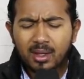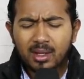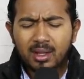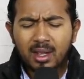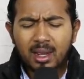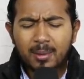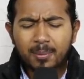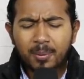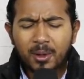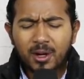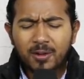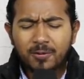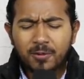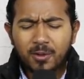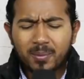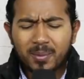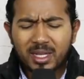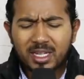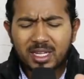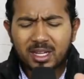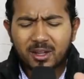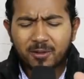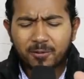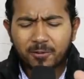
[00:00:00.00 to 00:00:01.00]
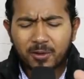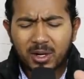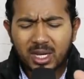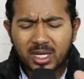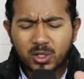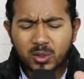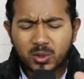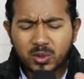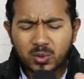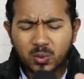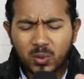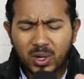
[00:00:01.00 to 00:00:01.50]
I pray for my dear friend
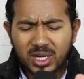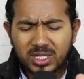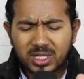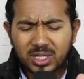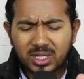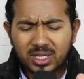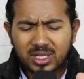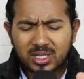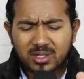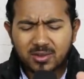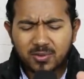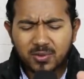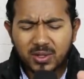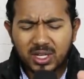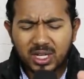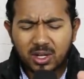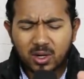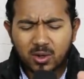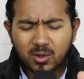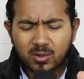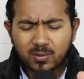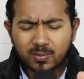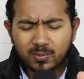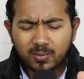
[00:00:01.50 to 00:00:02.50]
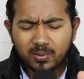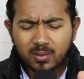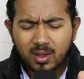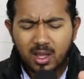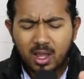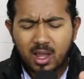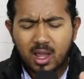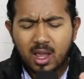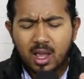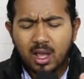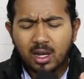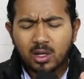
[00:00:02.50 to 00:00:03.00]
who's watching this video.
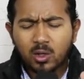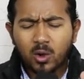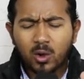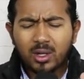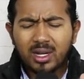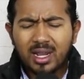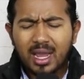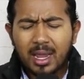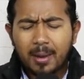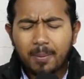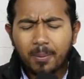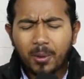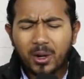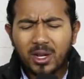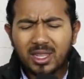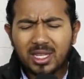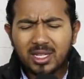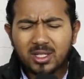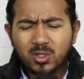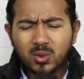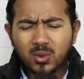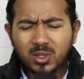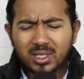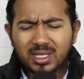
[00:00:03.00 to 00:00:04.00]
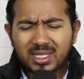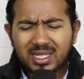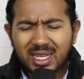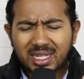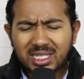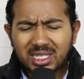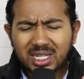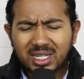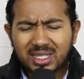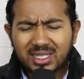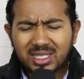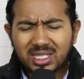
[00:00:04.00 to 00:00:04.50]
Lord, I pray that you will
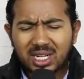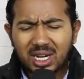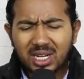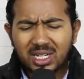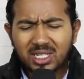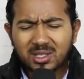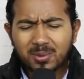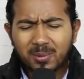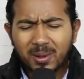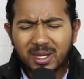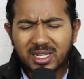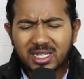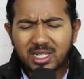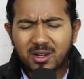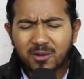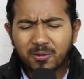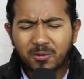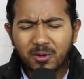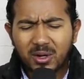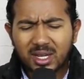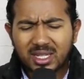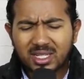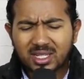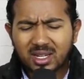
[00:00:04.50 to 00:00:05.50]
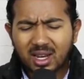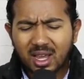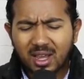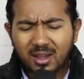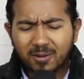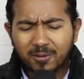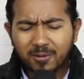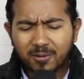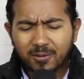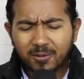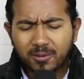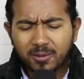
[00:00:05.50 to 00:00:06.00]
touch and change my dear friend's
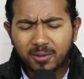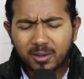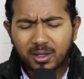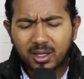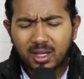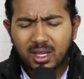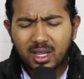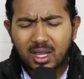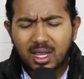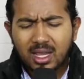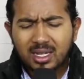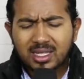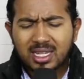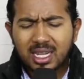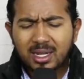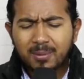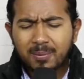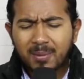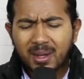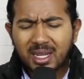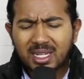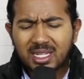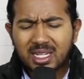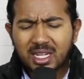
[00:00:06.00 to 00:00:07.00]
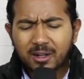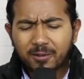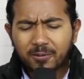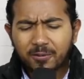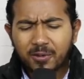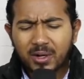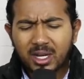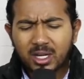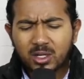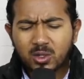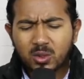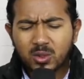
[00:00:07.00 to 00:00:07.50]
life. Take my dear
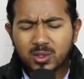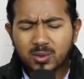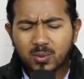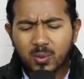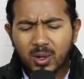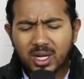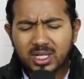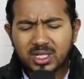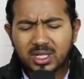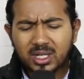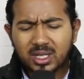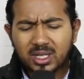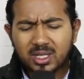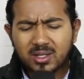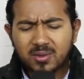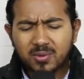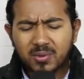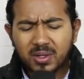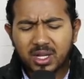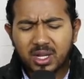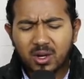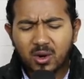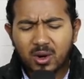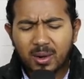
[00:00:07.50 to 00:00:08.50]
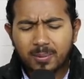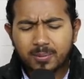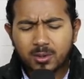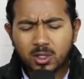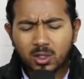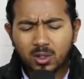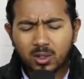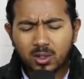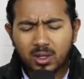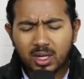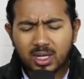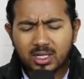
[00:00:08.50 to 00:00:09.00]
friend who's watching this video up to
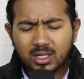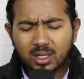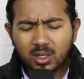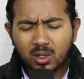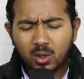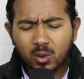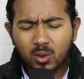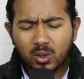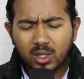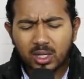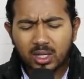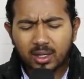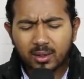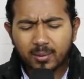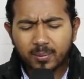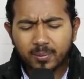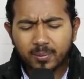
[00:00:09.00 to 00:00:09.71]
a greater glory.